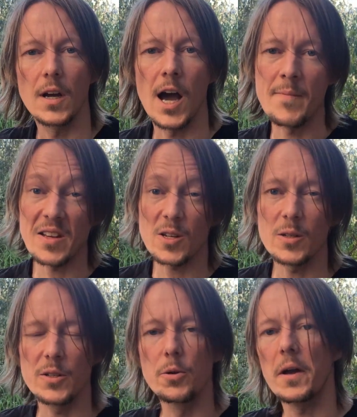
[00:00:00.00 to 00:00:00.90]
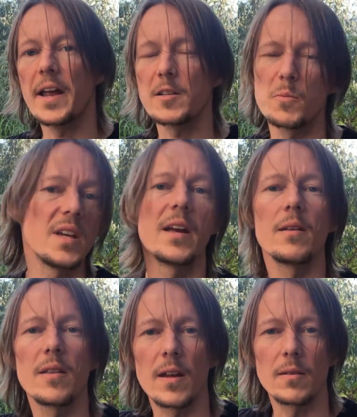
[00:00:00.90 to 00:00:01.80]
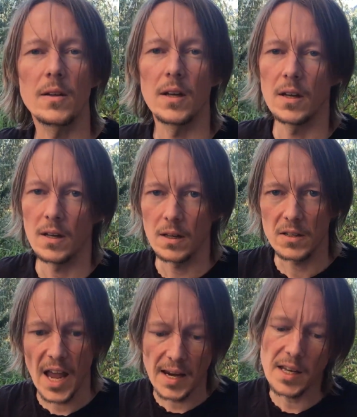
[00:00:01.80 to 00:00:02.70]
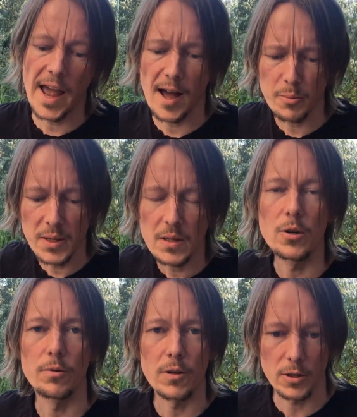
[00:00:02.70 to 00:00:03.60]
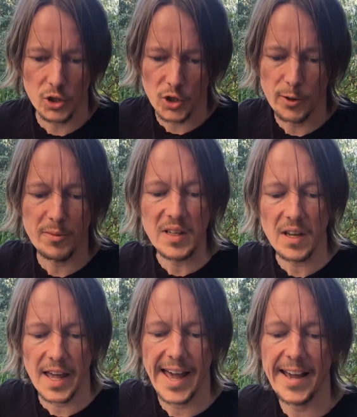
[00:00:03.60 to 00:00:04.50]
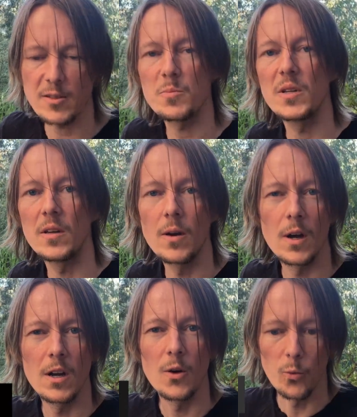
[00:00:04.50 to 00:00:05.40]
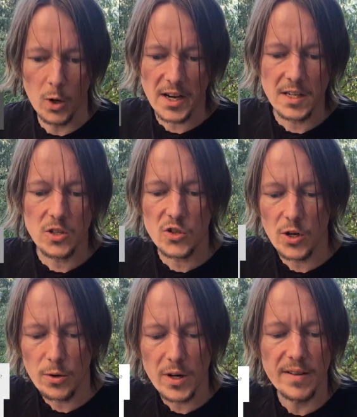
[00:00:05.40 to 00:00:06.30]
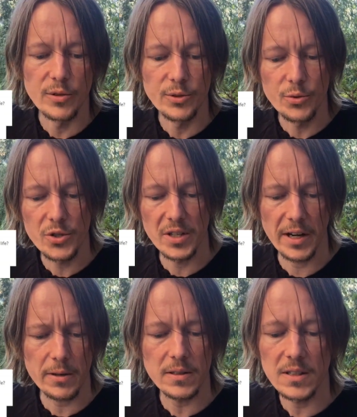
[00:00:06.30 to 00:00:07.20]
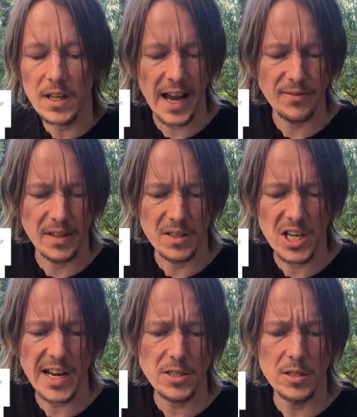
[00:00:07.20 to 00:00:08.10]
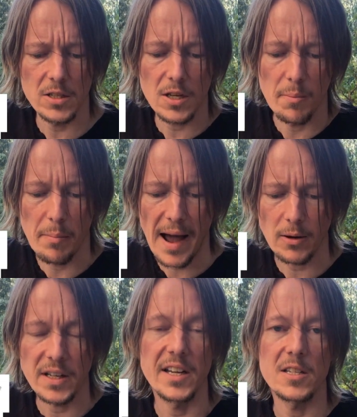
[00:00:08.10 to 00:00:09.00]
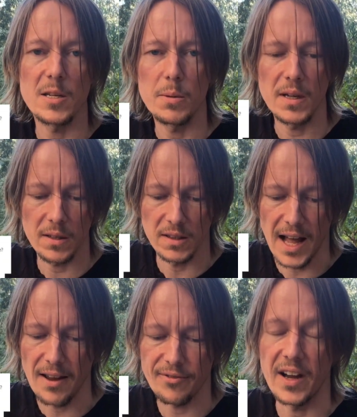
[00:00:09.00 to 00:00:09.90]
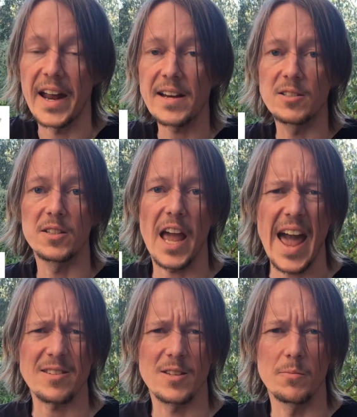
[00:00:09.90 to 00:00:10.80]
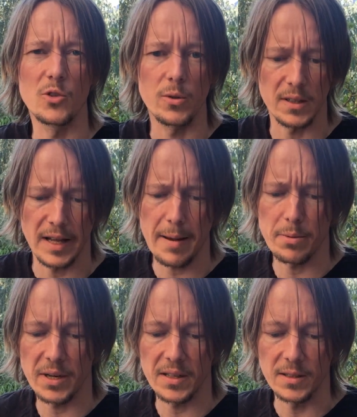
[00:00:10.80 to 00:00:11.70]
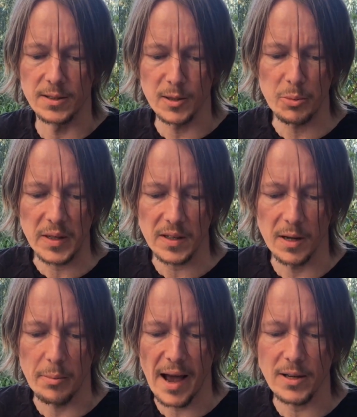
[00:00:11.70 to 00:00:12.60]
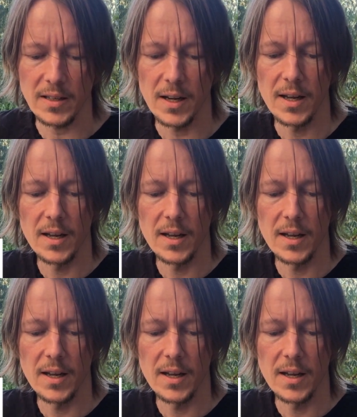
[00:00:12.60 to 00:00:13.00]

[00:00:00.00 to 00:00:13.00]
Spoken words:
I'm Asger, you can ask me anything. Danny Albee over on SoMe asked me, what is so evolutionarily advantageous about exhibiting life? I actually asked him to elaborate a little bit about it.